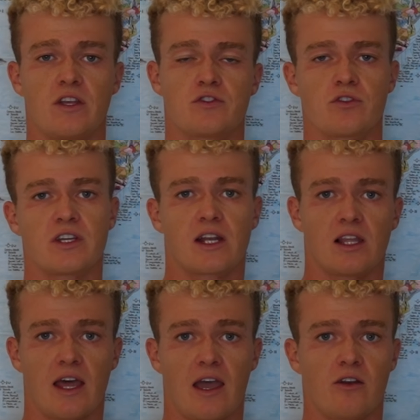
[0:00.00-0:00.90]
is really gonna
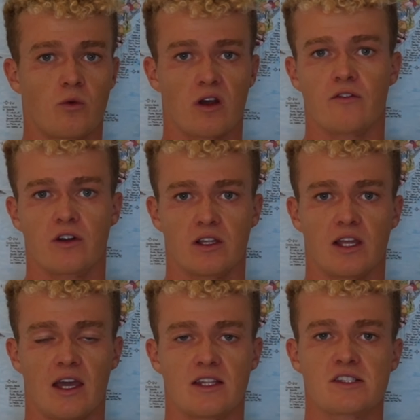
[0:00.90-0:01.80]
land wherever it
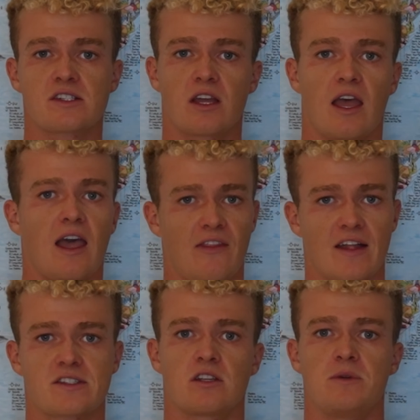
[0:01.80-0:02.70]
lands, and
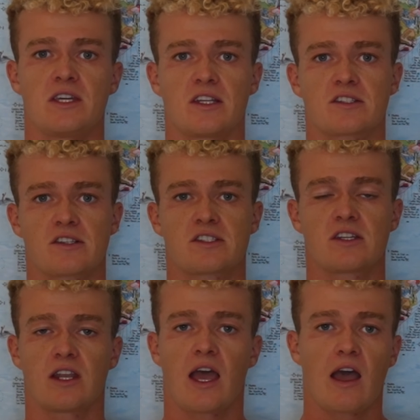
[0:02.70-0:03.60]
that's going to be
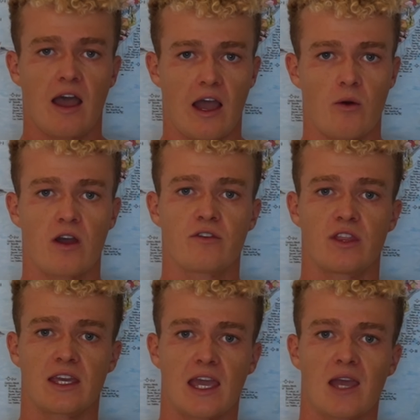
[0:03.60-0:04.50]
consistent. However,
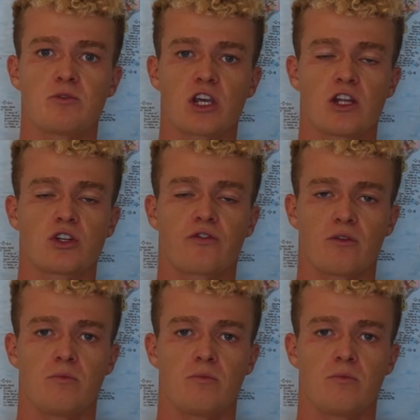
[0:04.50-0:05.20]
the game changer for